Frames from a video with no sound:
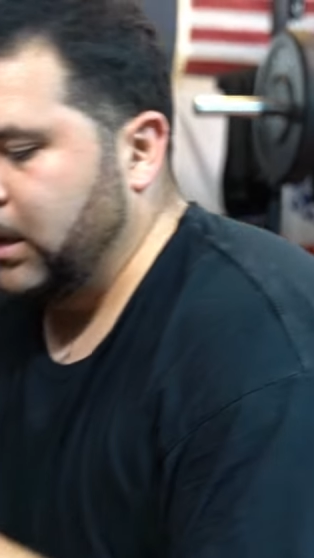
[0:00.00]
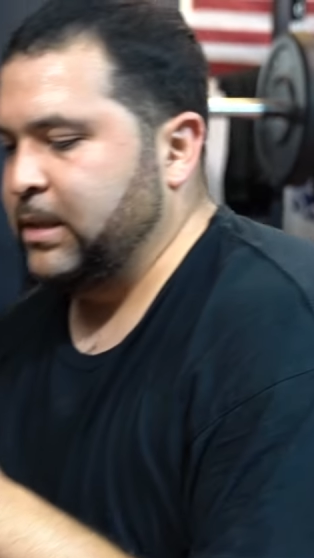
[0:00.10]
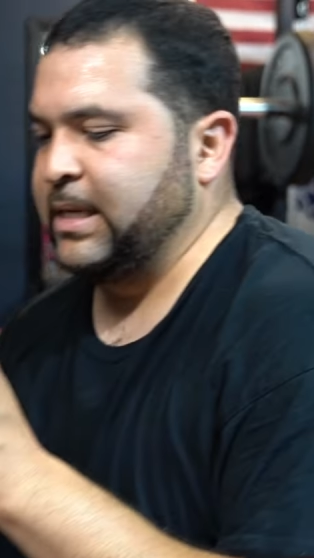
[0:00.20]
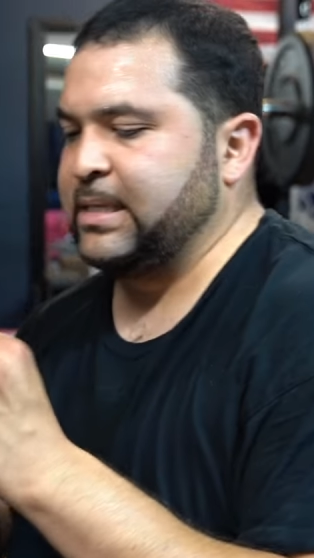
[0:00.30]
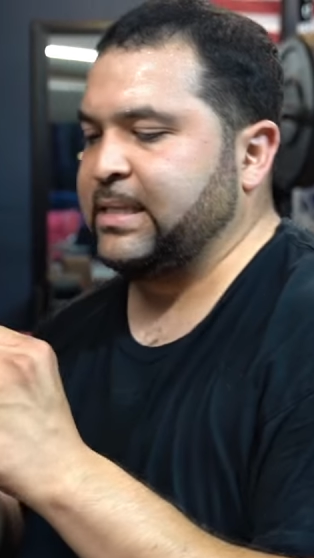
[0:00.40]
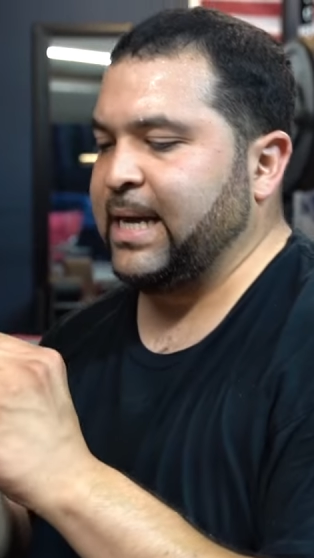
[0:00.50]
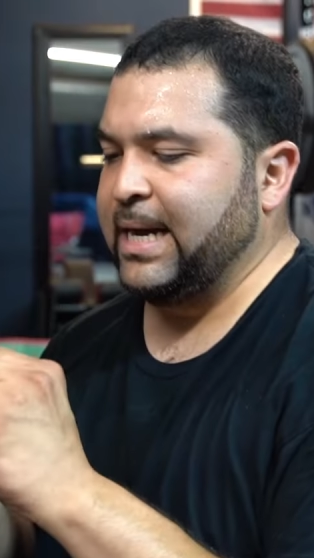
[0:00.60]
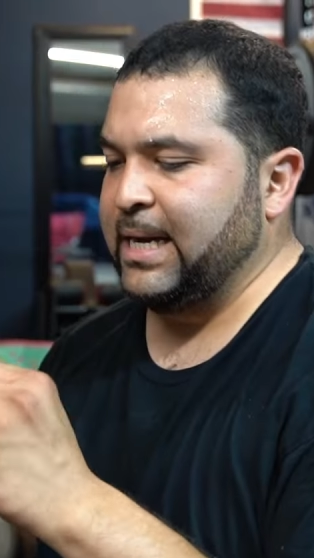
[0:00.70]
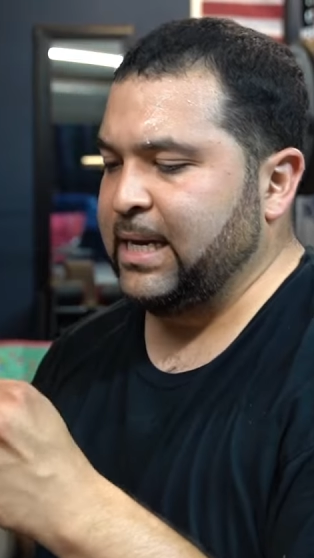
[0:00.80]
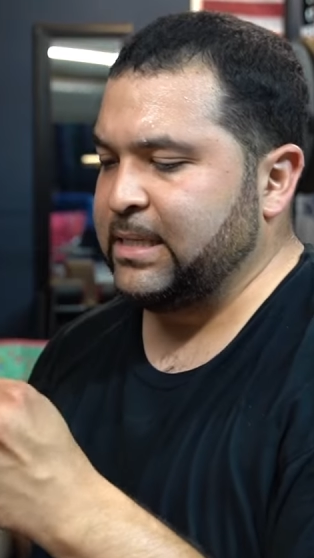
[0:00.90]
this
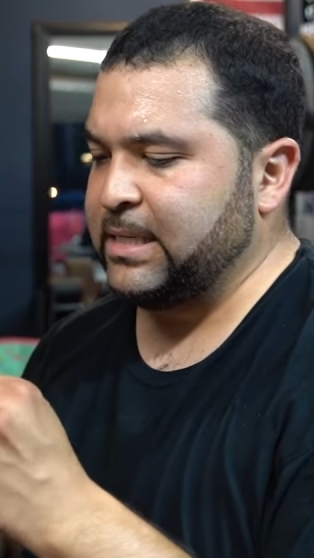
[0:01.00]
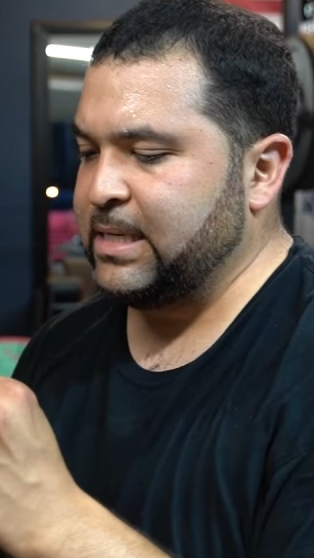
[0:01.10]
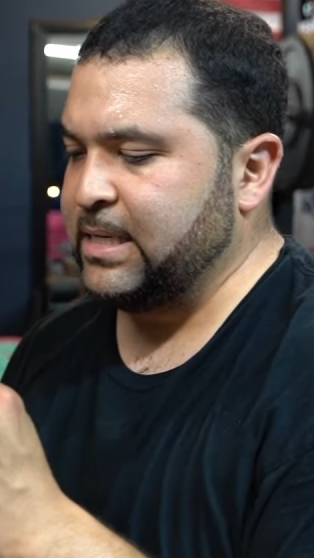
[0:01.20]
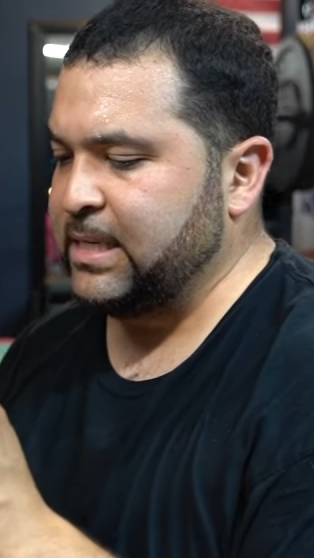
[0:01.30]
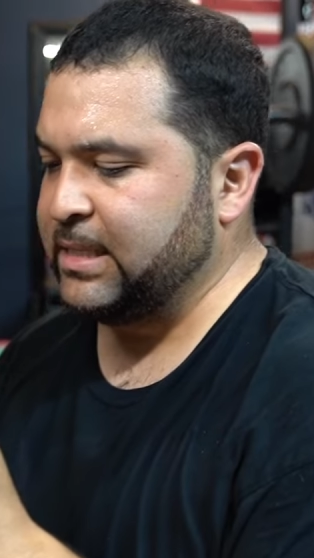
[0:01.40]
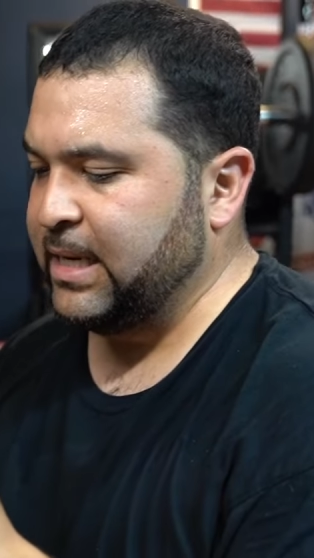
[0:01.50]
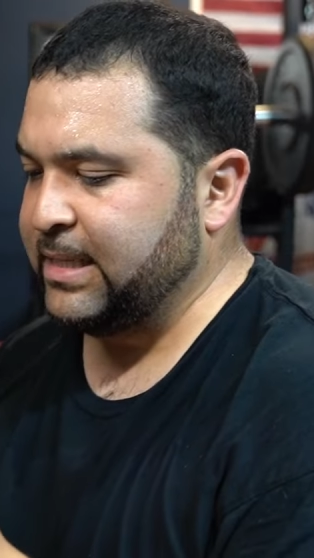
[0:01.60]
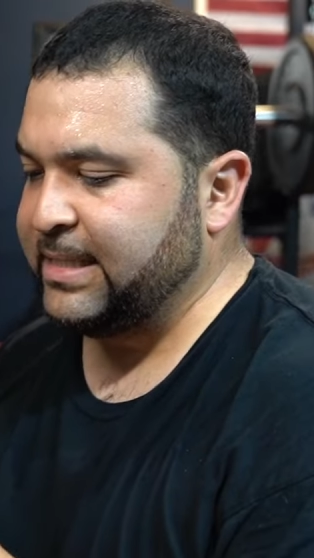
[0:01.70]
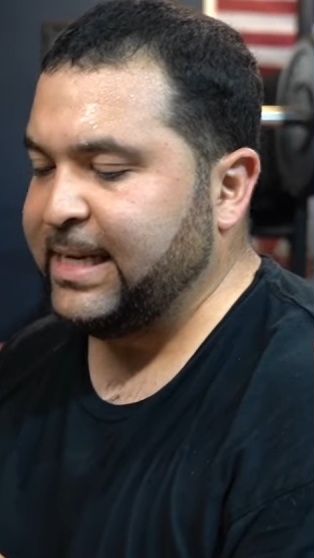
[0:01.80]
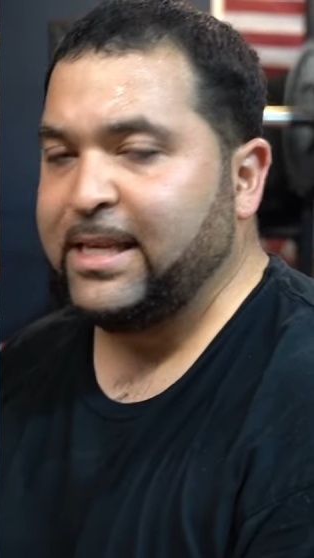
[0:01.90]
size is a
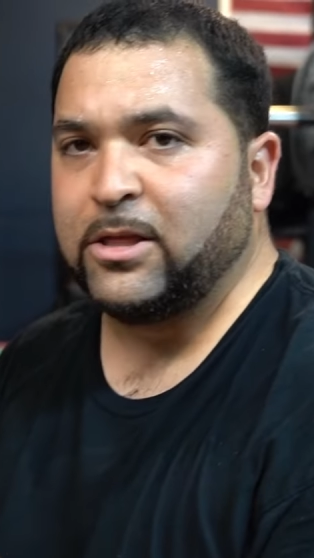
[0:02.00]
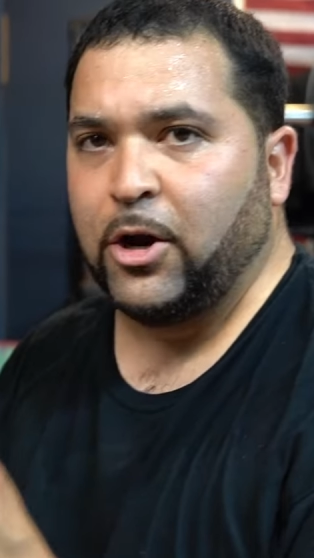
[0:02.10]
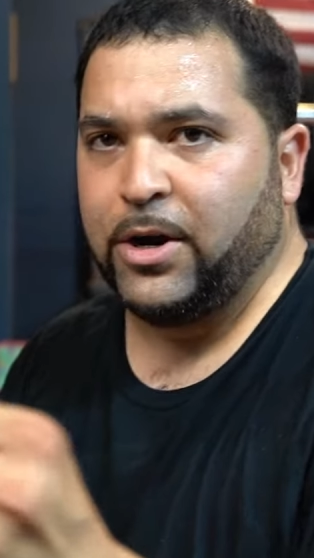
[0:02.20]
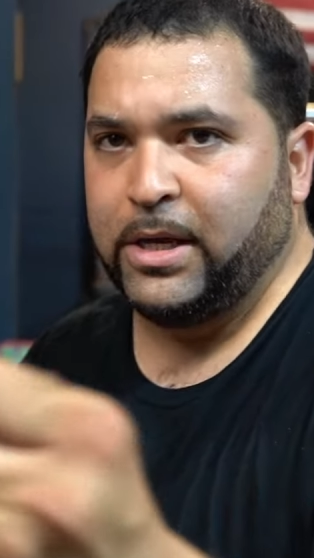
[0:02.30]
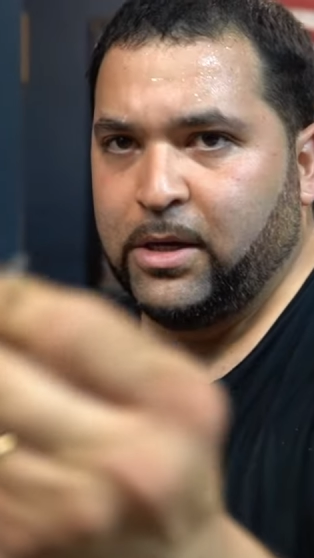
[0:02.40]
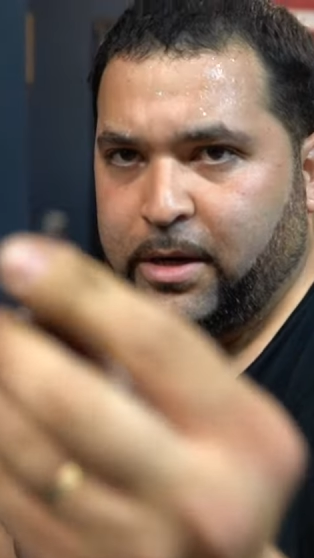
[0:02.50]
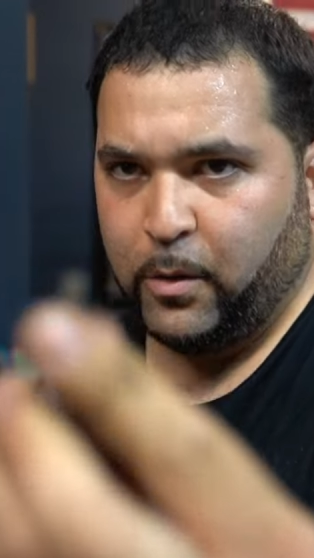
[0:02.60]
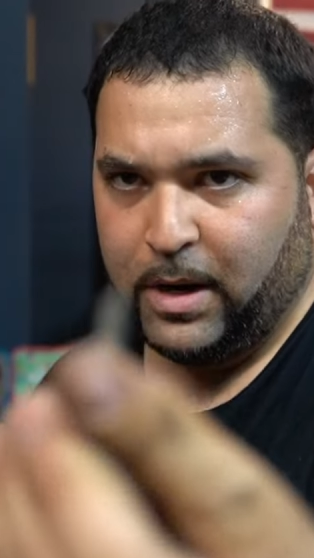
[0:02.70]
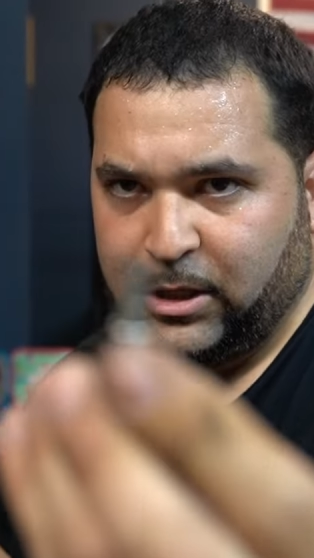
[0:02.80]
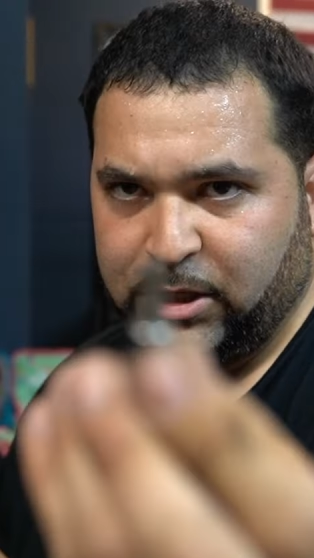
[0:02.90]
T30. You're going to
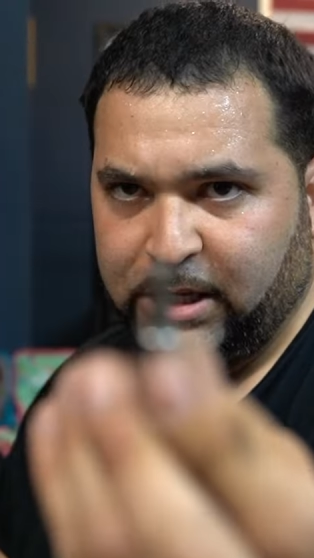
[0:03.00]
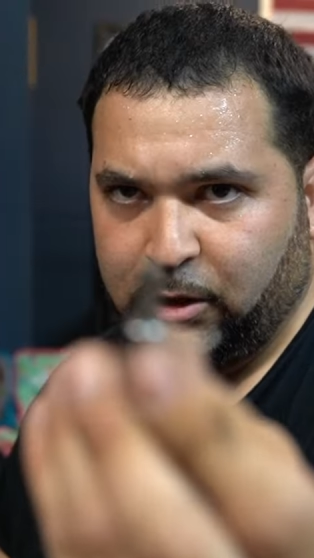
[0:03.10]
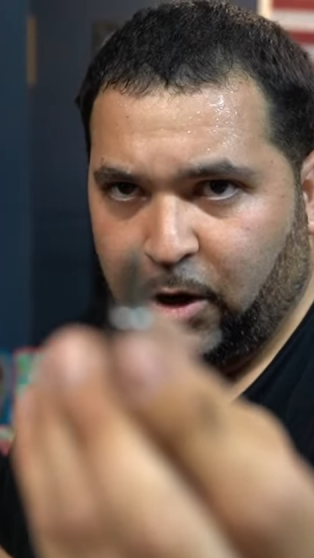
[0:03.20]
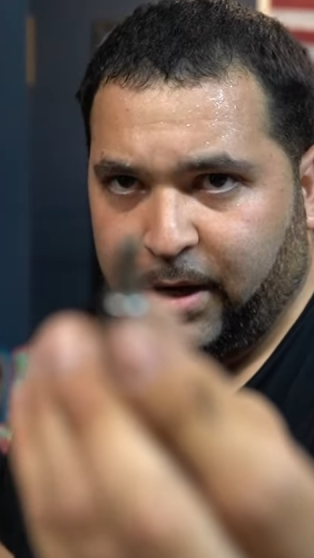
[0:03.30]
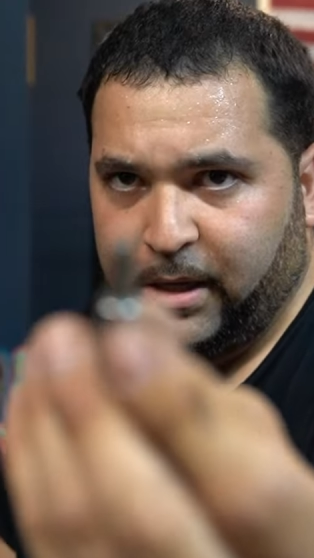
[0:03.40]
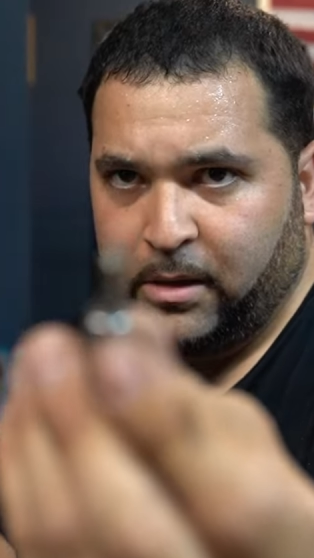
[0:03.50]
want a T30.